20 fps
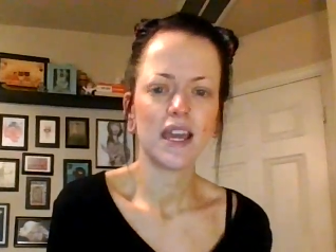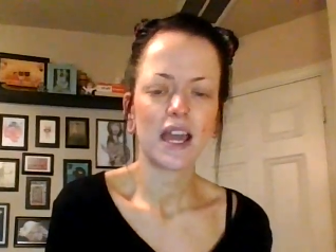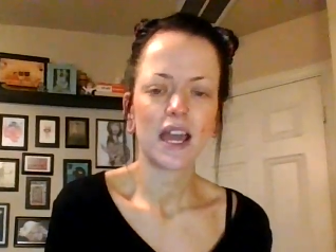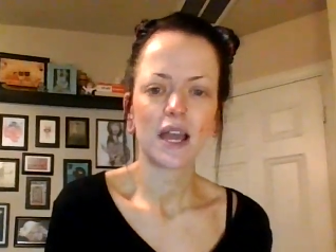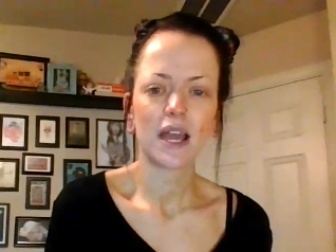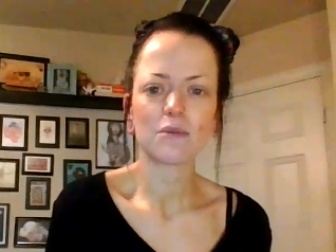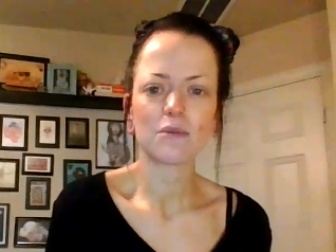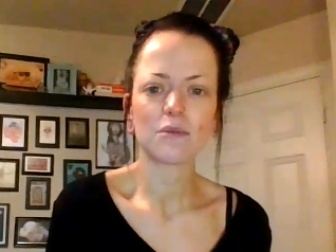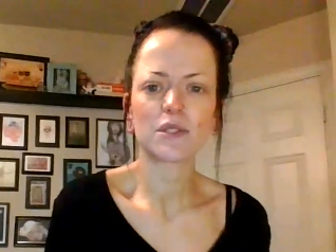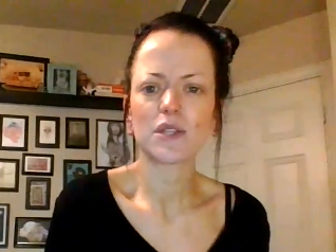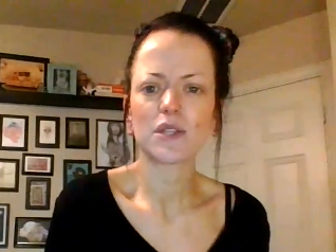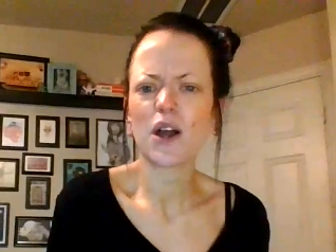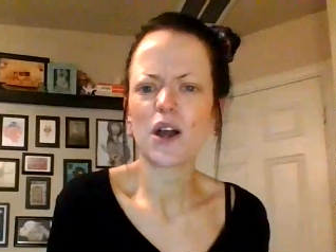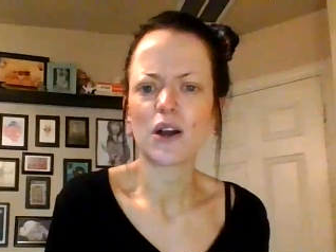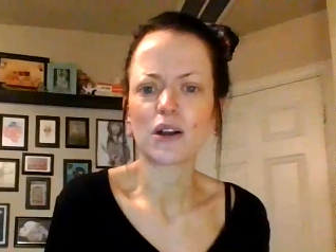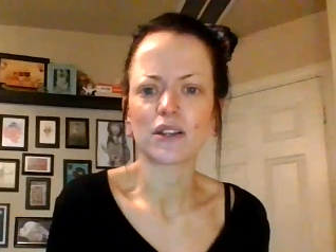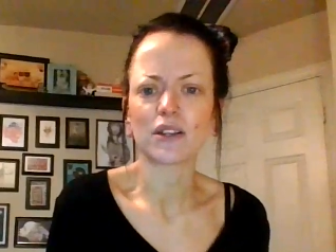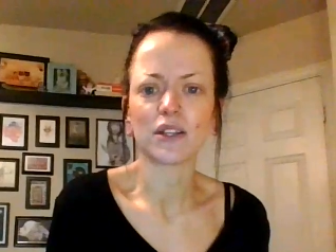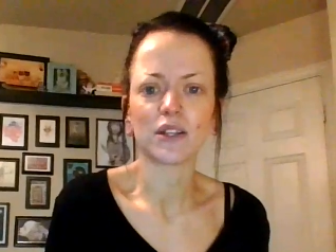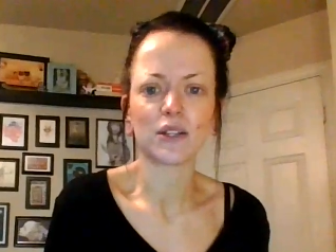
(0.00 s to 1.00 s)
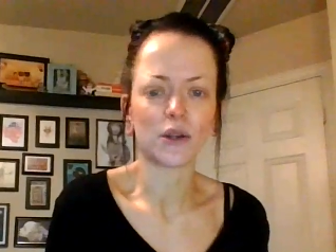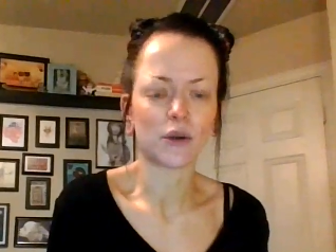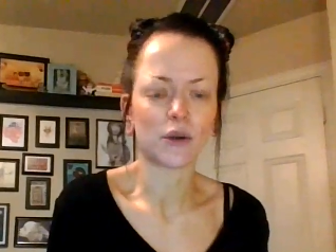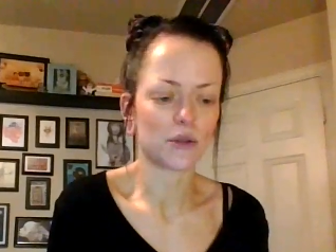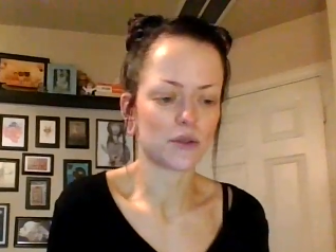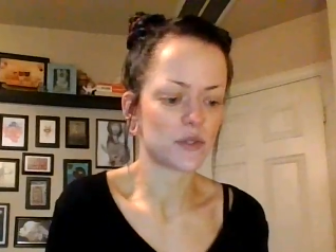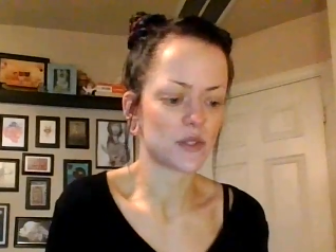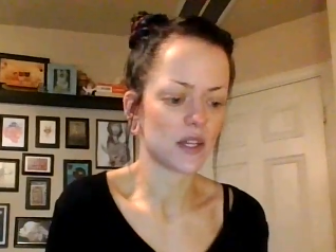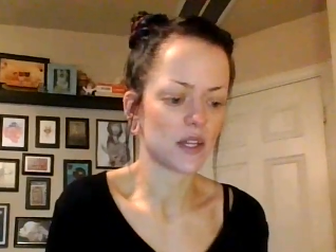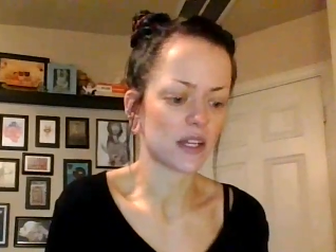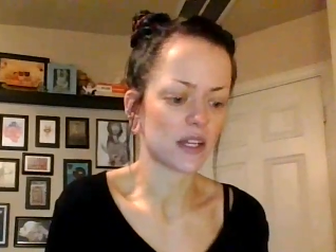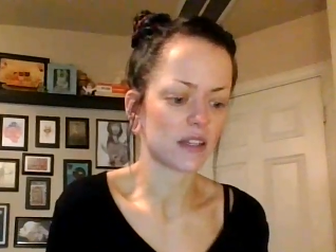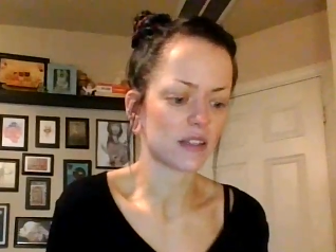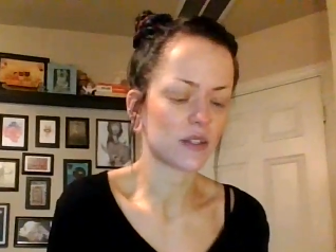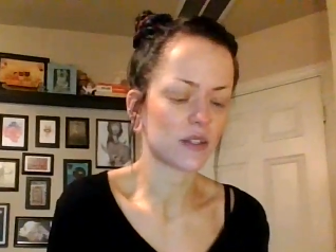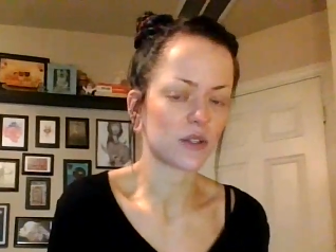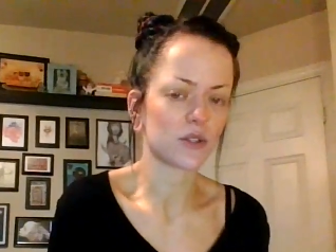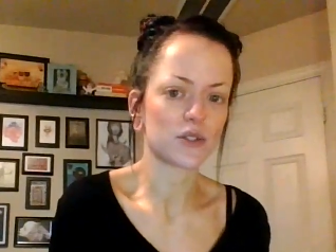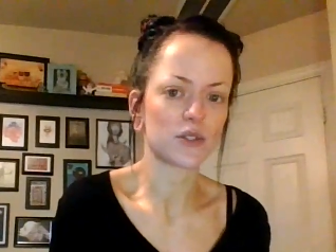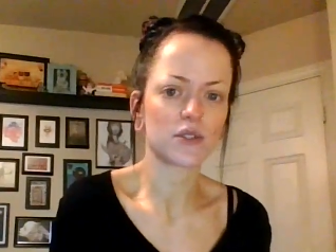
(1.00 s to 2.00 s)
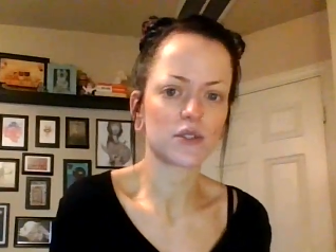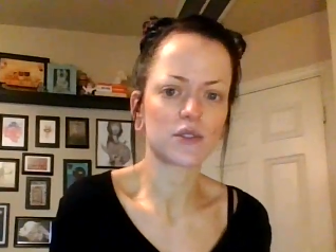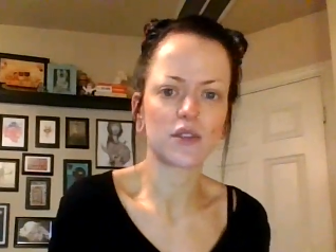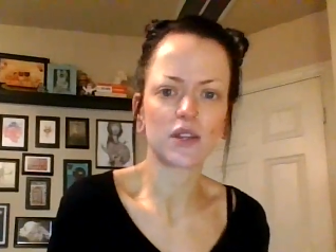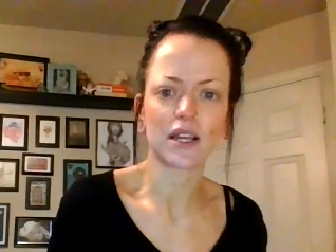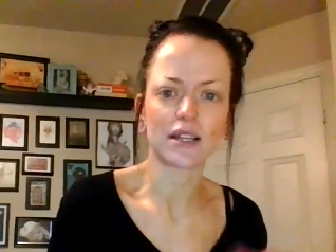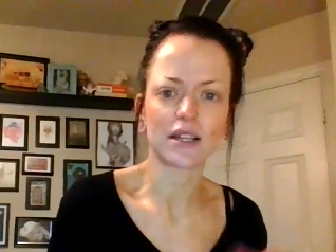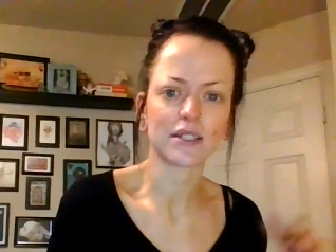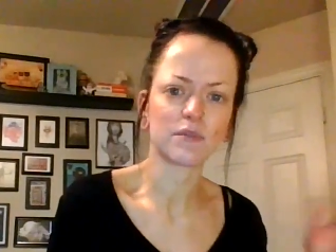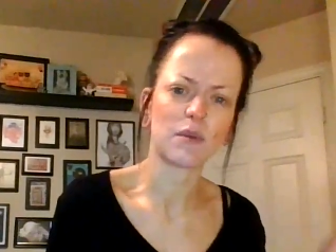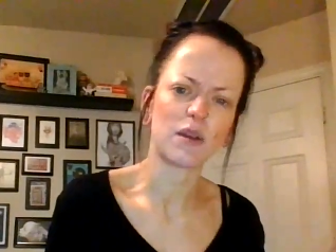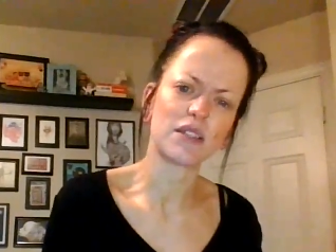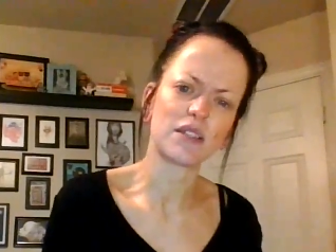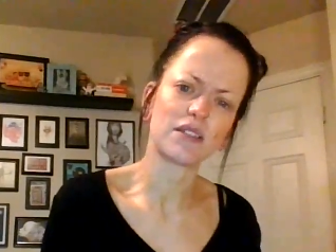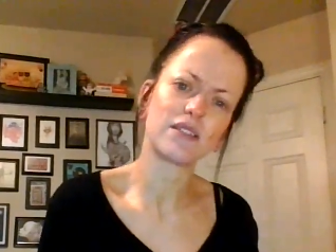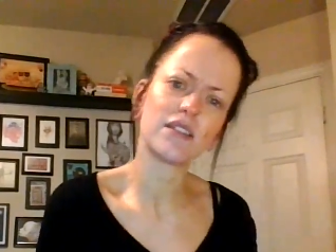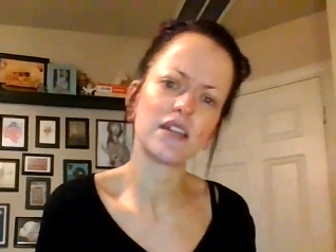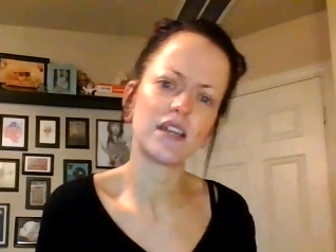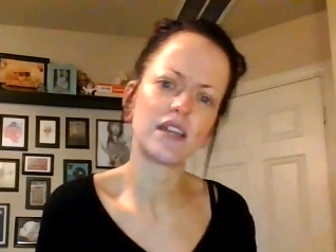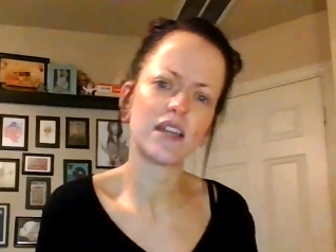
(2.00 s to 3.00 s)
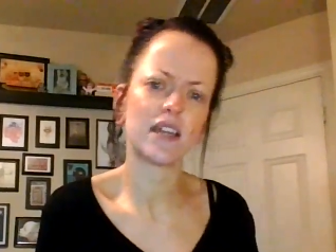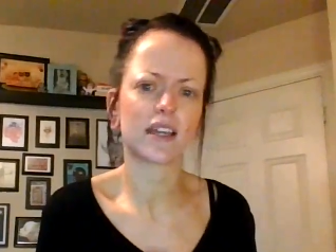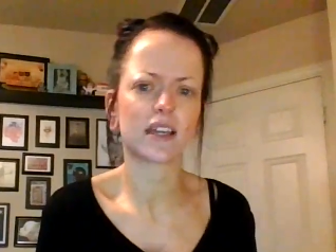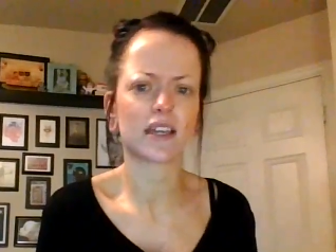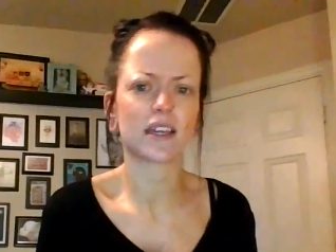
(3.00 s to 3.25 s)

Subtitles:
I was young, it was there's the next best thing,